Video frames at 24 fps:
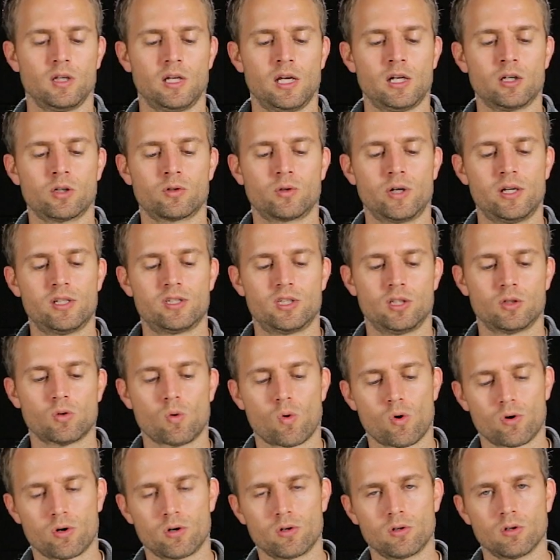increasing
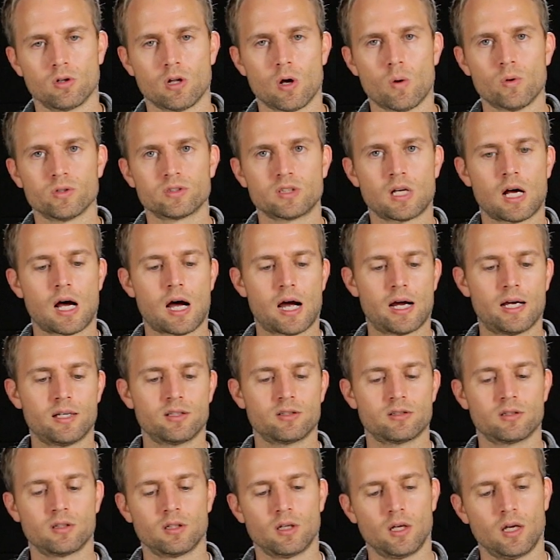order, lowest to
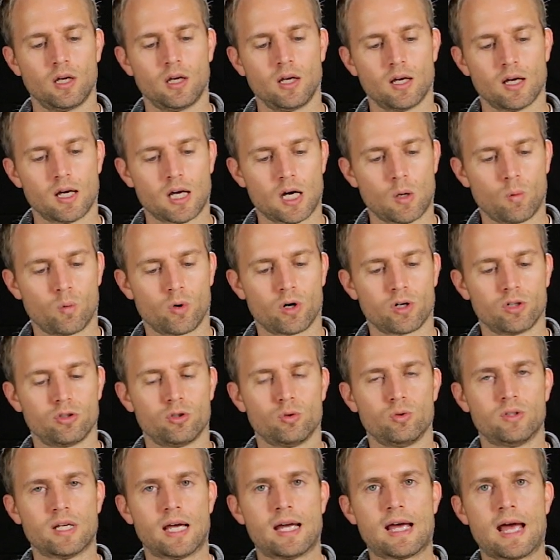highest. We're going
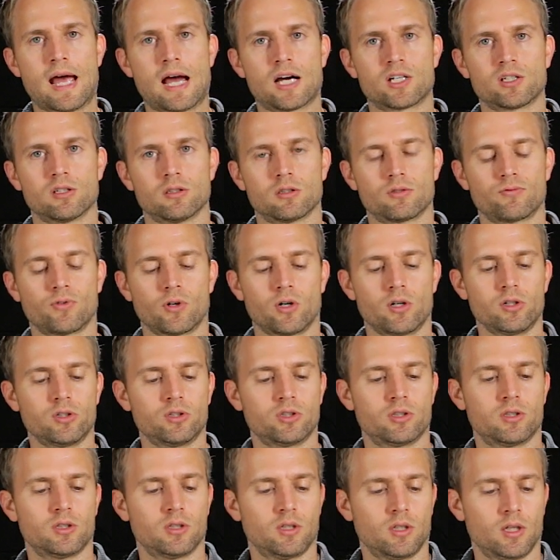to do day actions
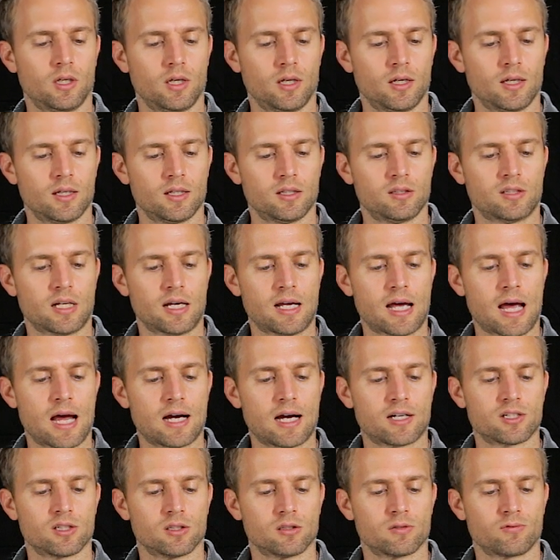first. Day
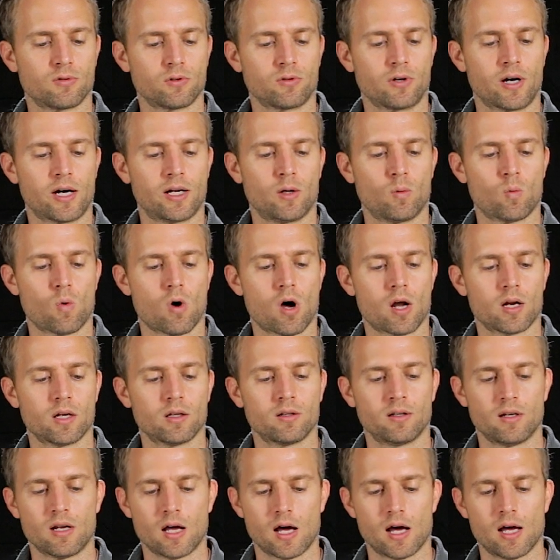actions for Granny
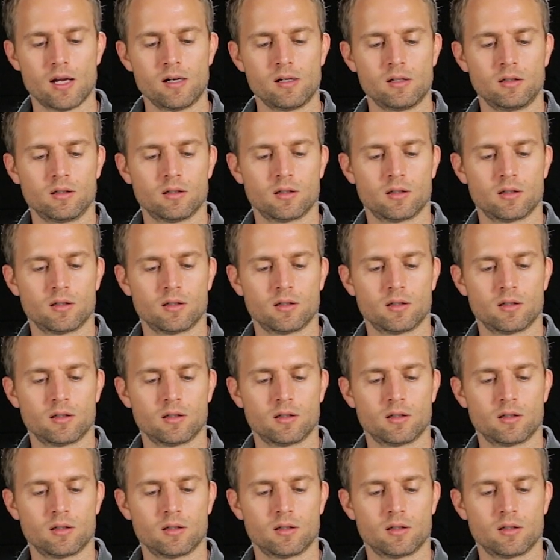Wada, none.